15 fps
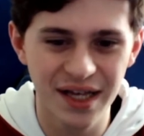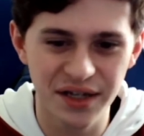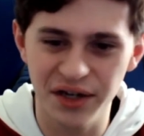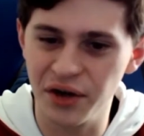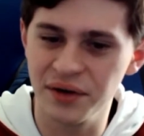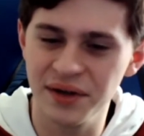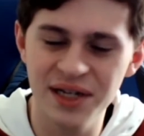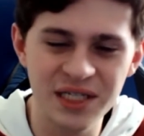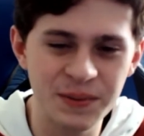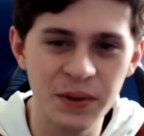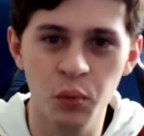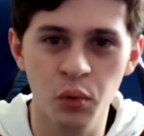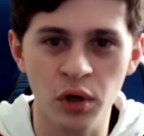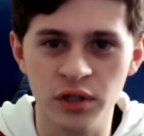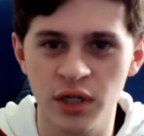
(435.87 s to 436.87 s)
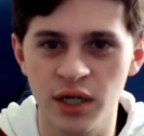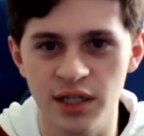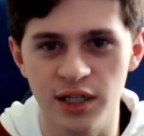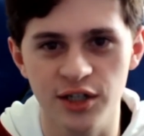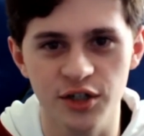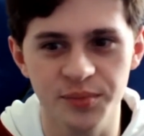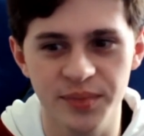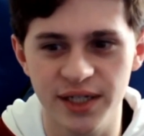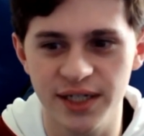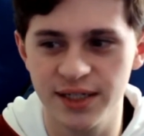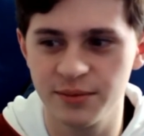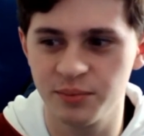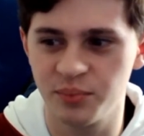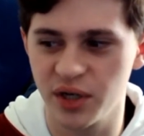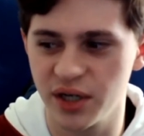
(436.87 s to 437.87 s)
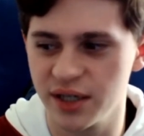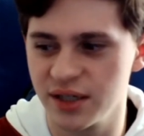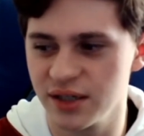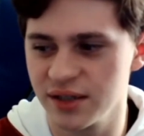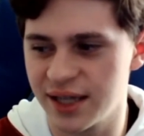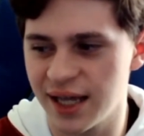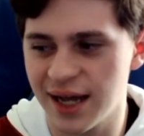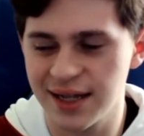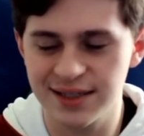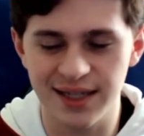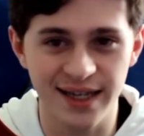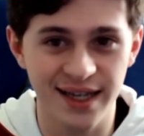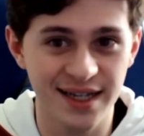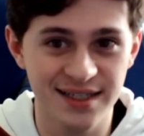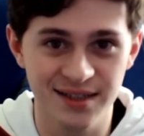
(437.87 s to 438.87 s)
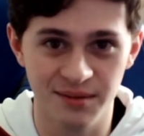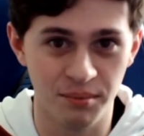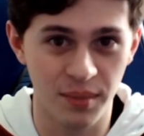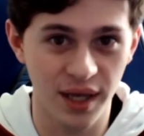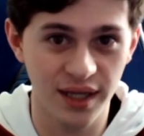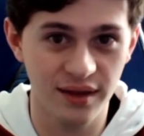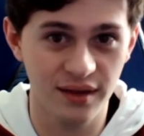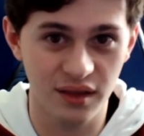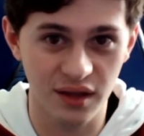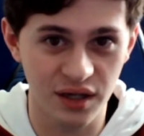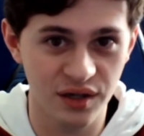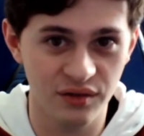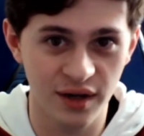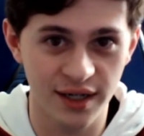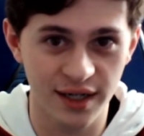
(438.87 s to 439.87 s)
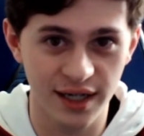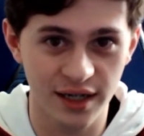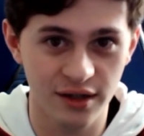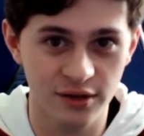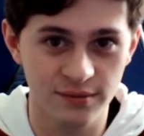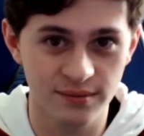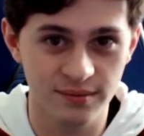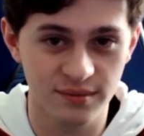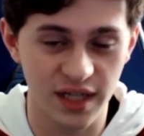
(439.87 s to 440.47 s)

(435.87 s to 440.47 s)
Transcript: No, it needs to be worked on a little bit, but that's I guess the main theory right now.